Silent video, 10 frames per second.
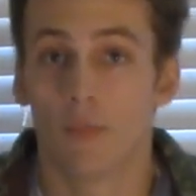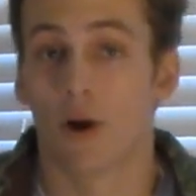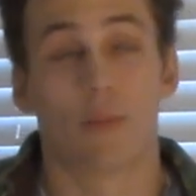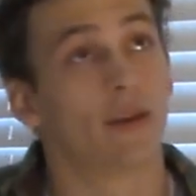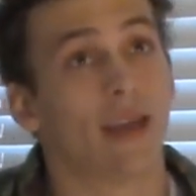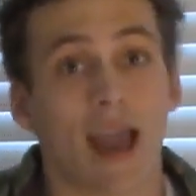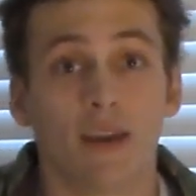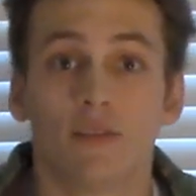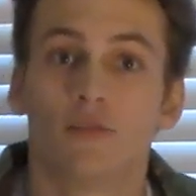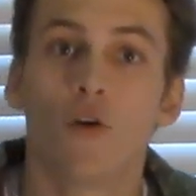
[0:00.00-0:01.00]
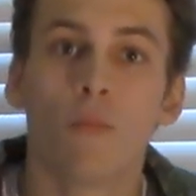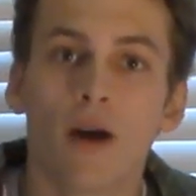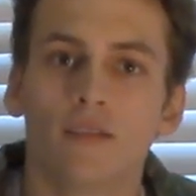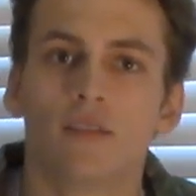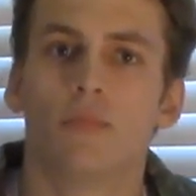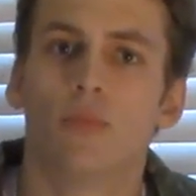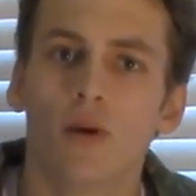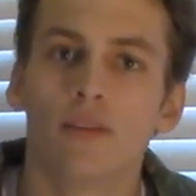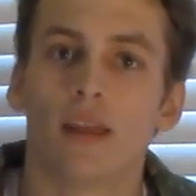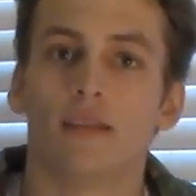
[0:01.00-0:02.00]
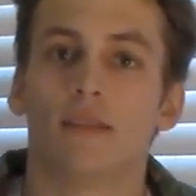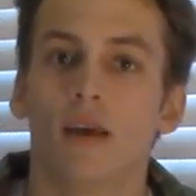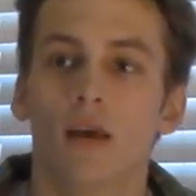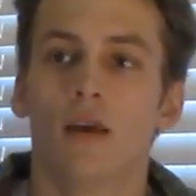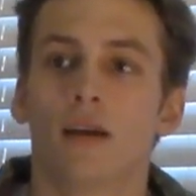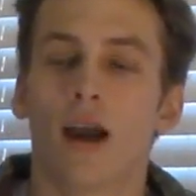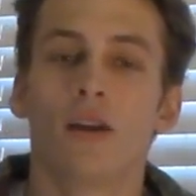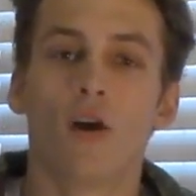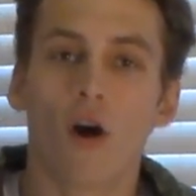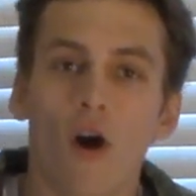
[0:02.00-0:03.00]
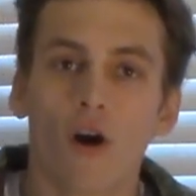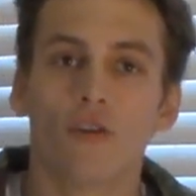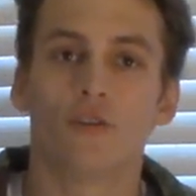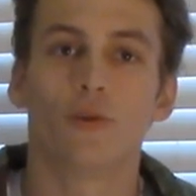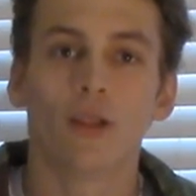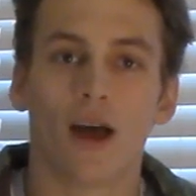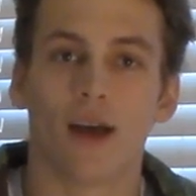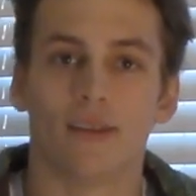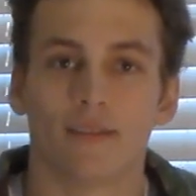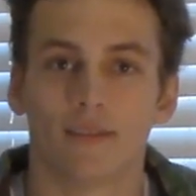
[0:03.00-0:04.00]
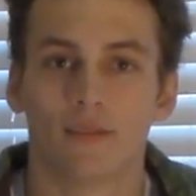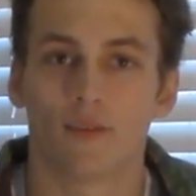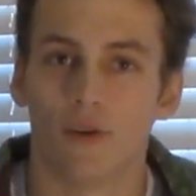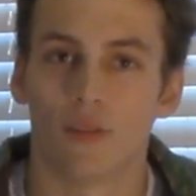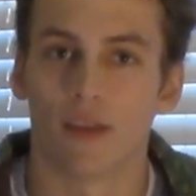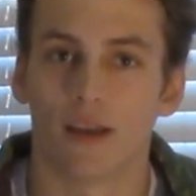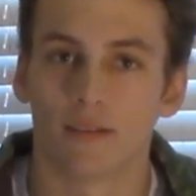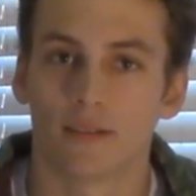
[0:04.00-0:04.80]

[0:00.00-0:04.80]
propaganda, so much to the point that it's kind of hard to realize certain things.